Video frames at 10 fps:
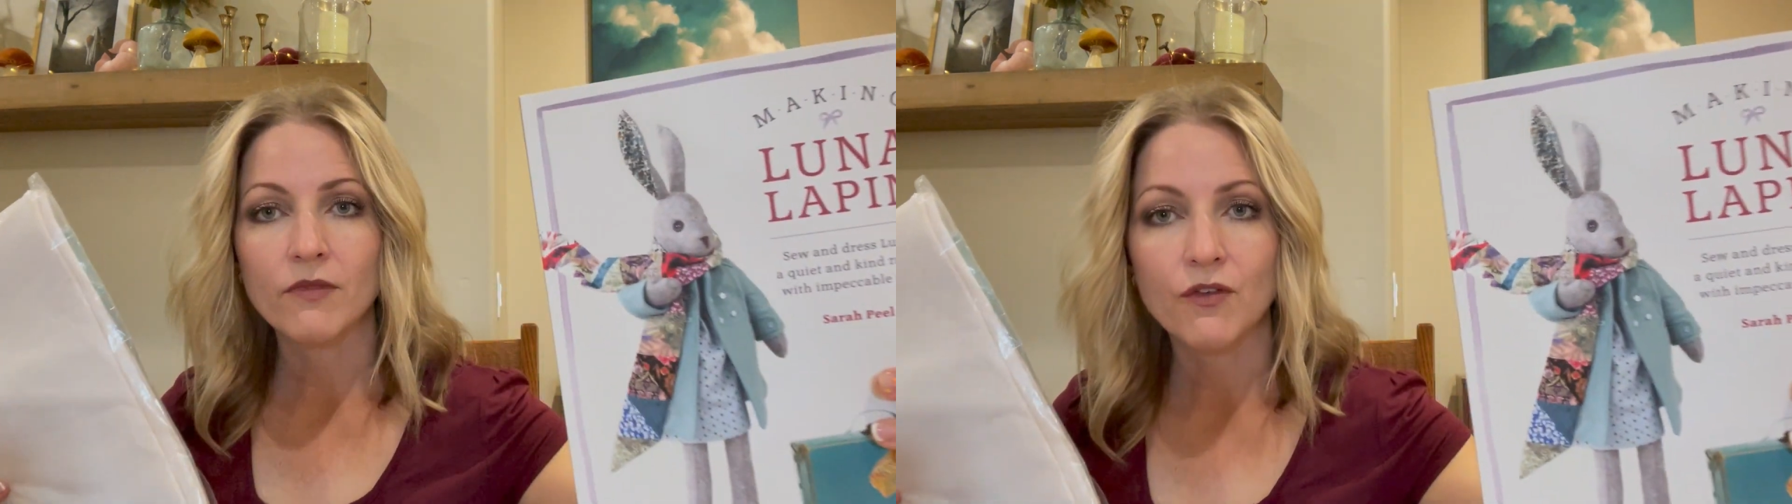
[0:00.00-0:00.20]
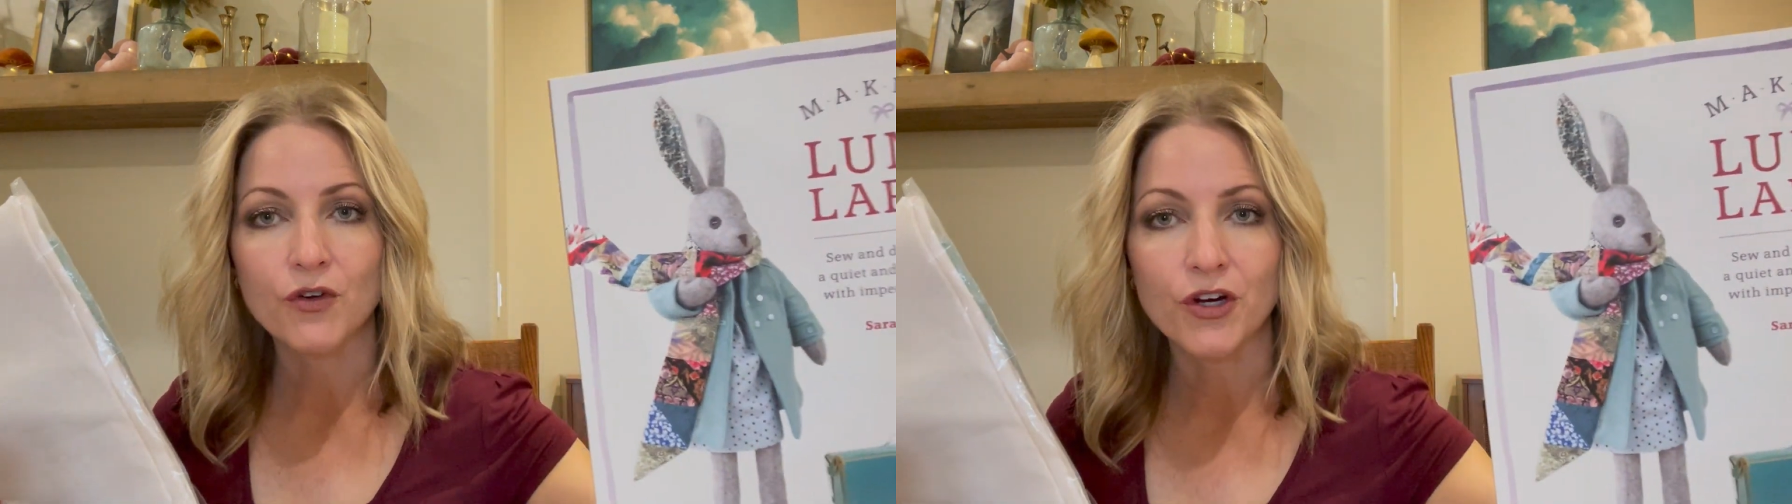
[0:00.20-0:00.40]

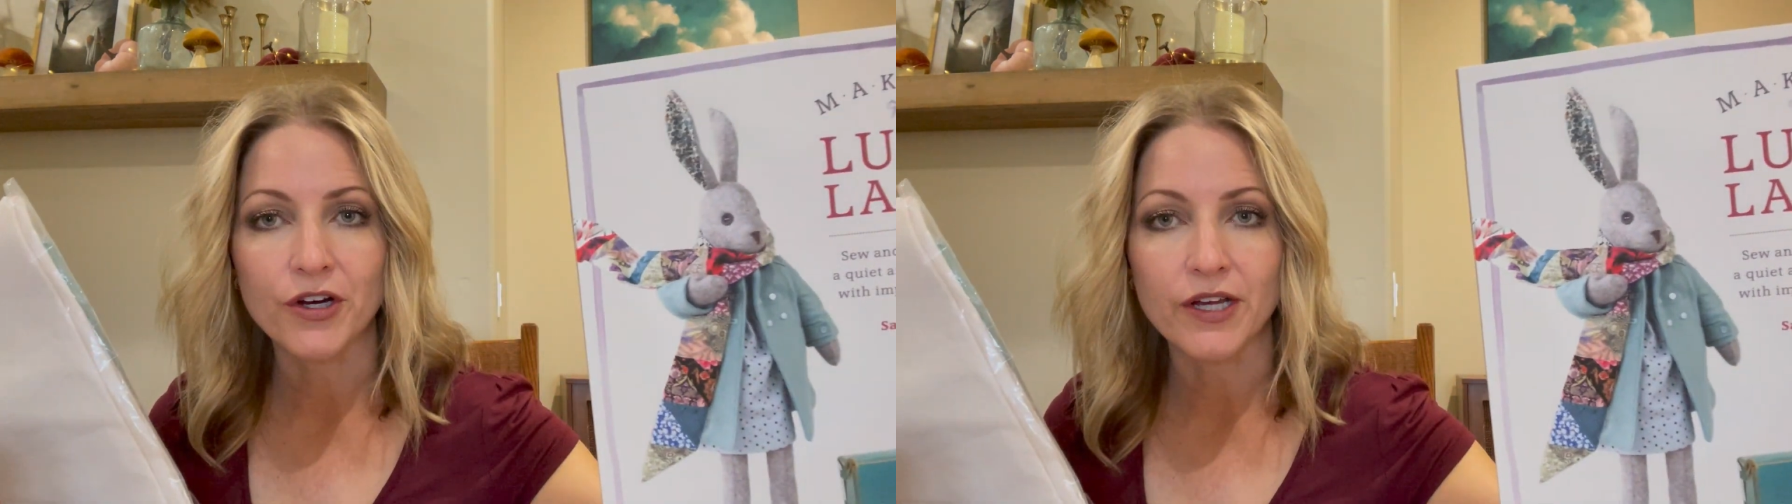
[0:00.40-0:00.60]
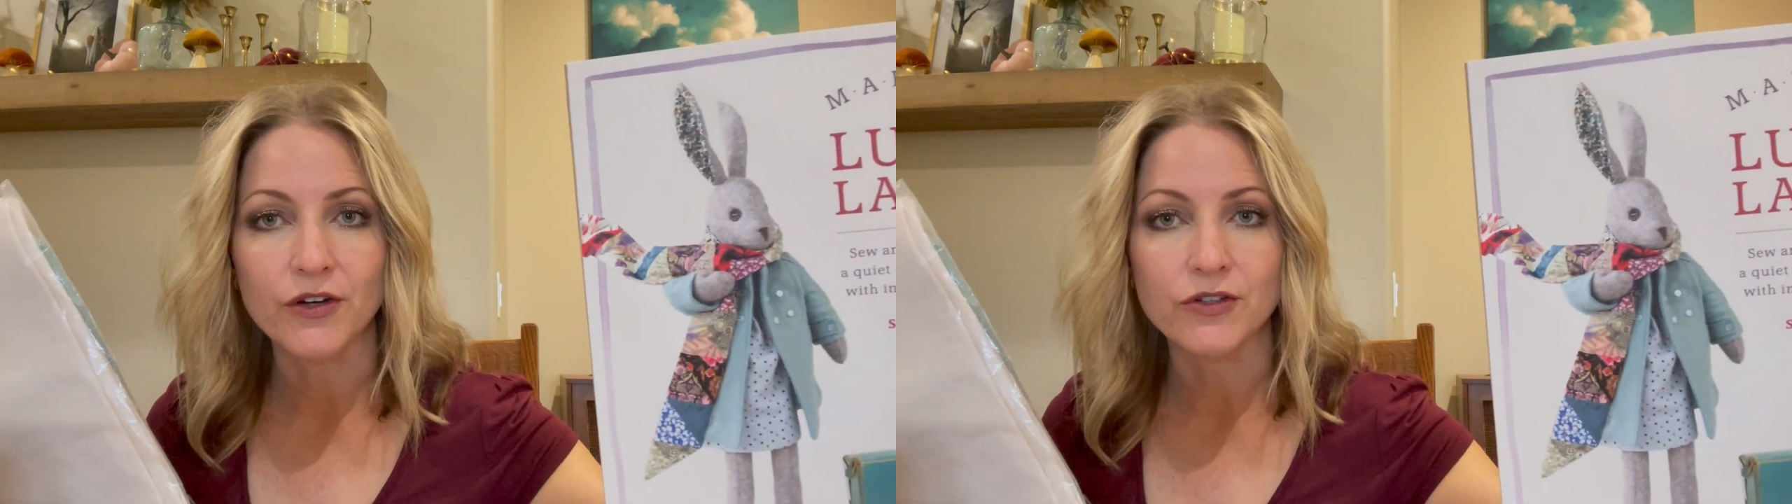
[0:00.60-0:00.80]
her
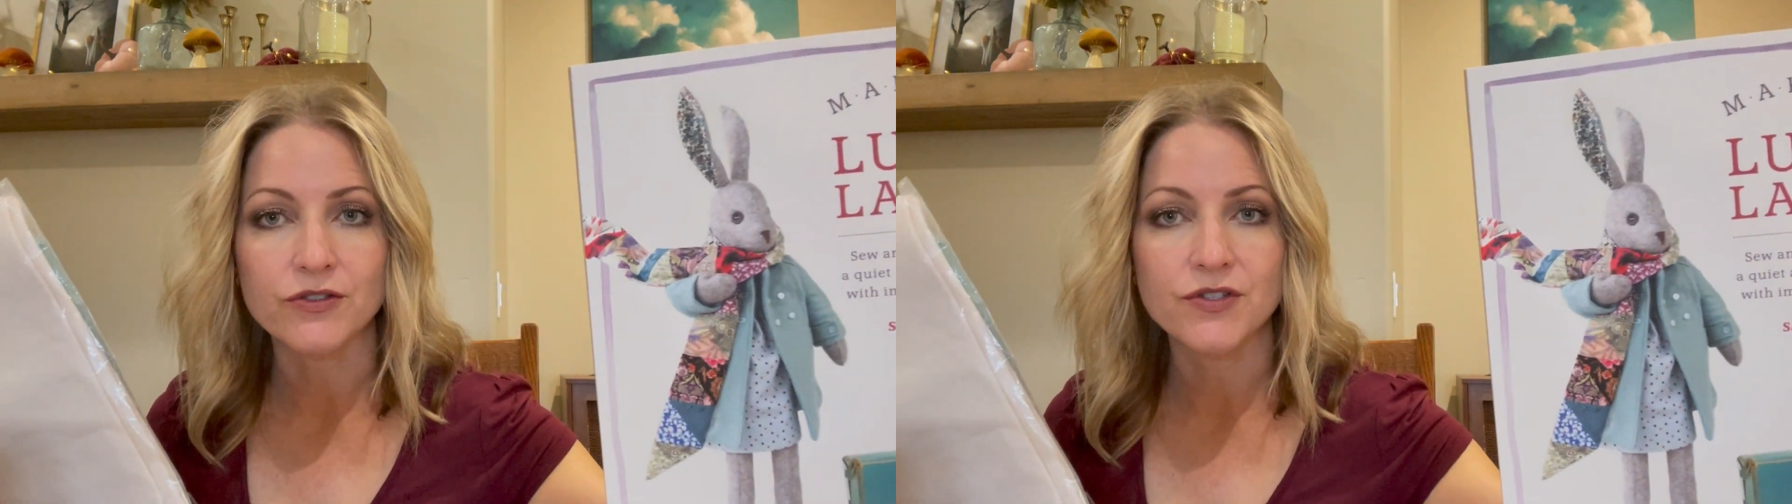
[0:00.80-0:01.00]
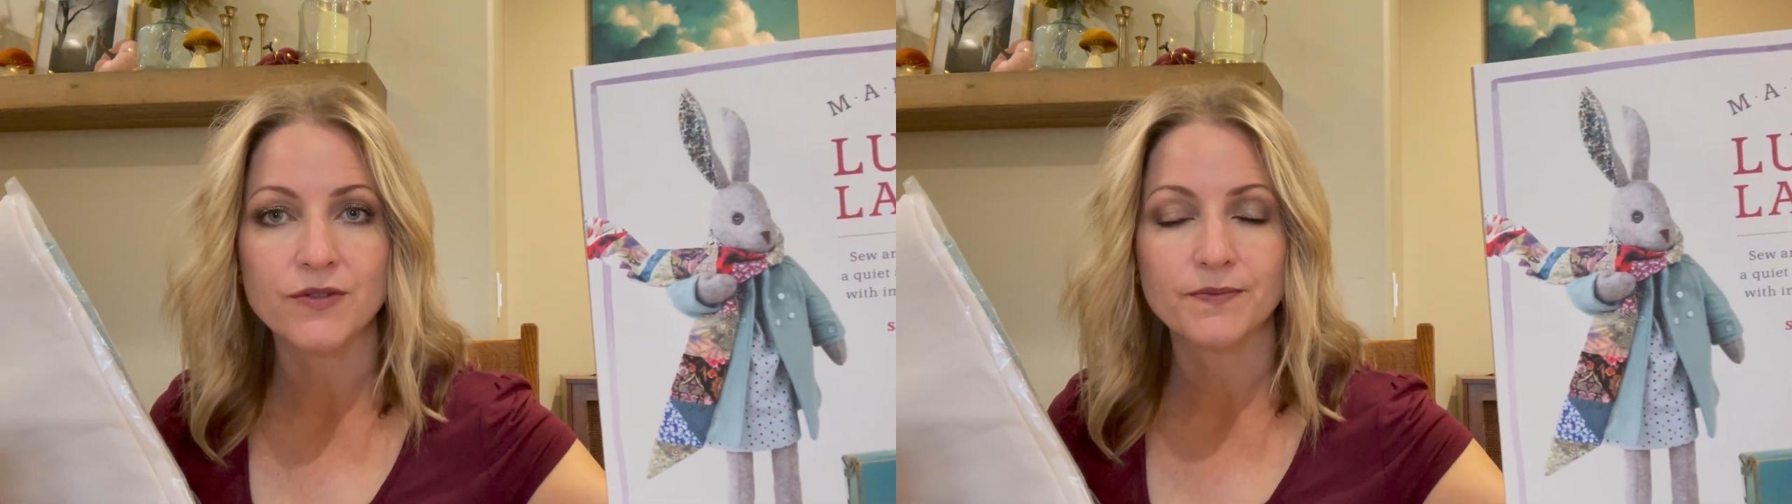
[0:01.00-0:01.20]

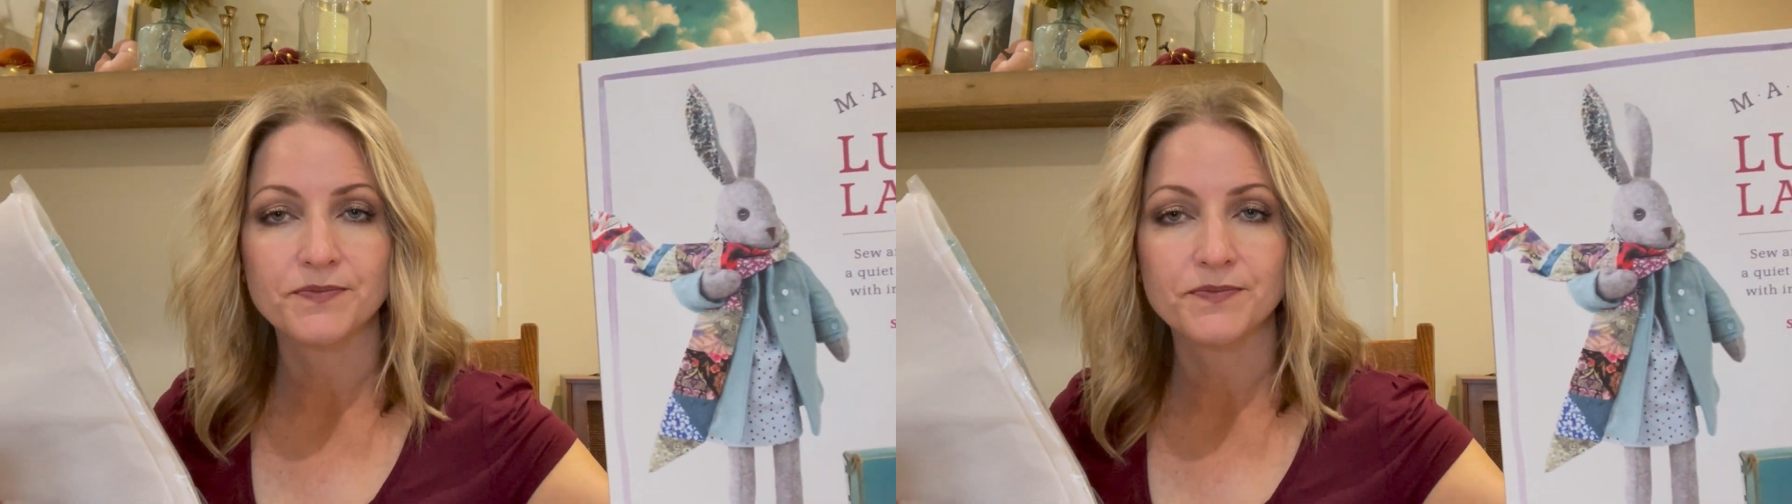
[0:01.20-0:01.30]
ears.